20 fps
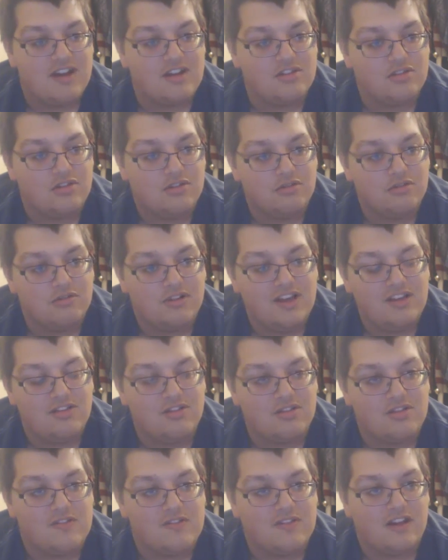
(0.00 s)
theatrical
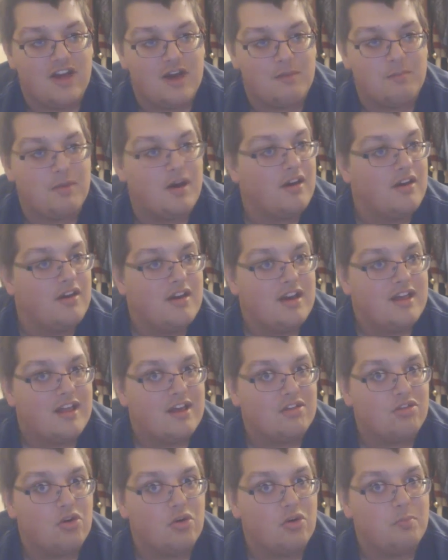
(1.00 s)
release or something like that. But
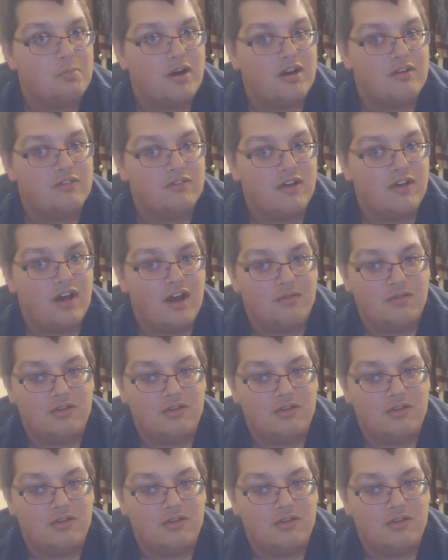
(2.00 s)
that's all for my